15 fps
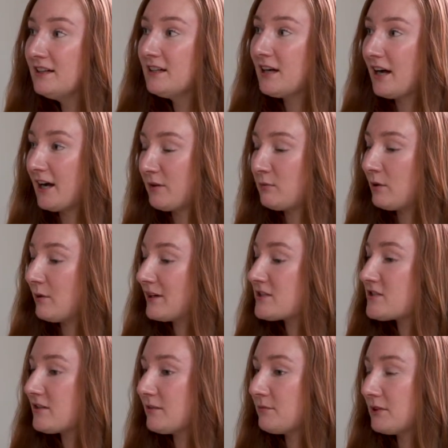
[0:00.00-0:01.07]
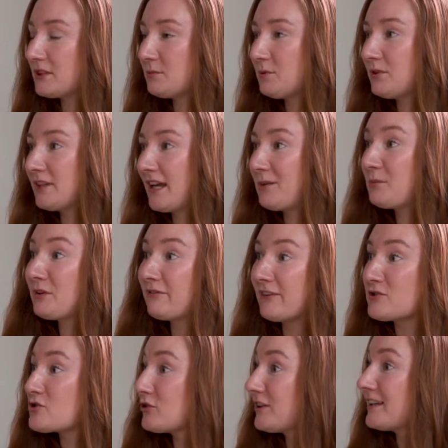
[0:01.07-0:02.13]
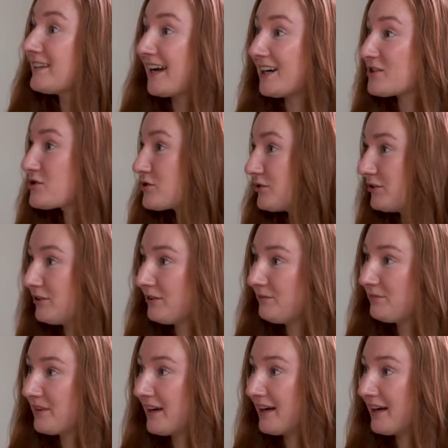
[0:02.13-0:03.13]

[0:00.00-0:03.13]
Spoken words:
I went to multiple provincial and national